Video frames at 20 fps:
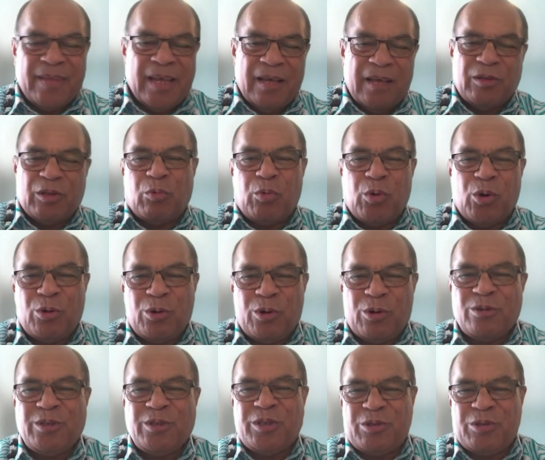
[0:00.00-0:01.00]
the world
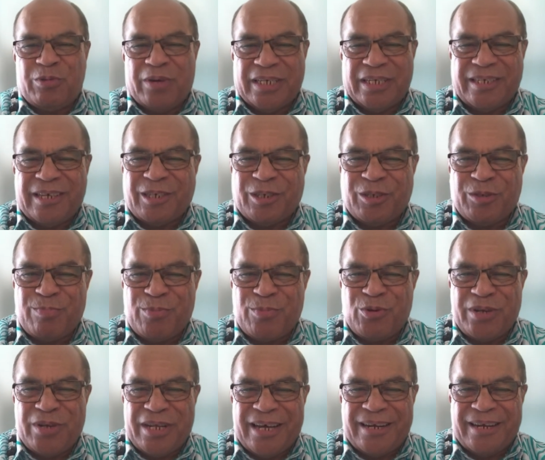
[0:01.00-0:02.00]
looks to us as
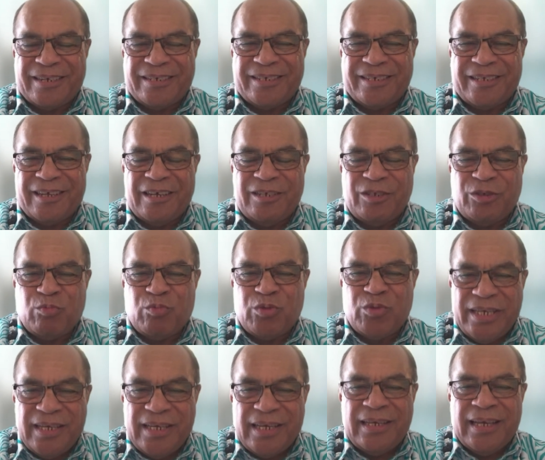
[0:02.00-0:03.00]
small island states.
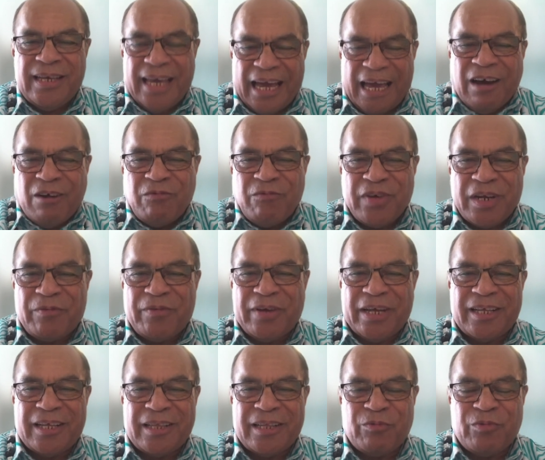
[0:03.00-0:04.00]
We, our
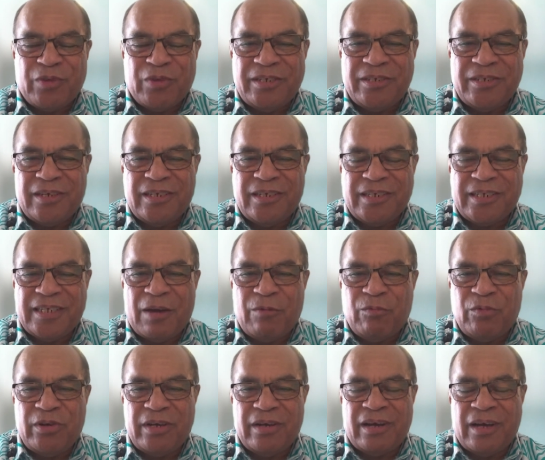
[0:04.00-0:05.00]
rhetoric in the region is that
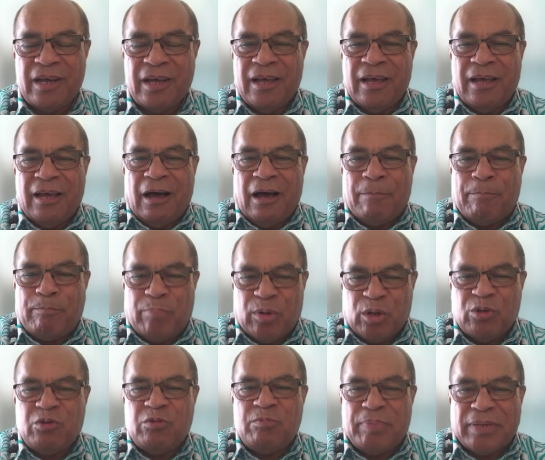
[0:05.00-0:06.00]
we're a
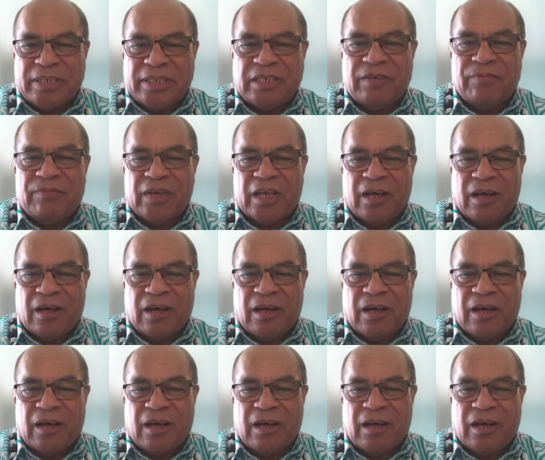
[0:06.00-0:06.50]
blue Pacific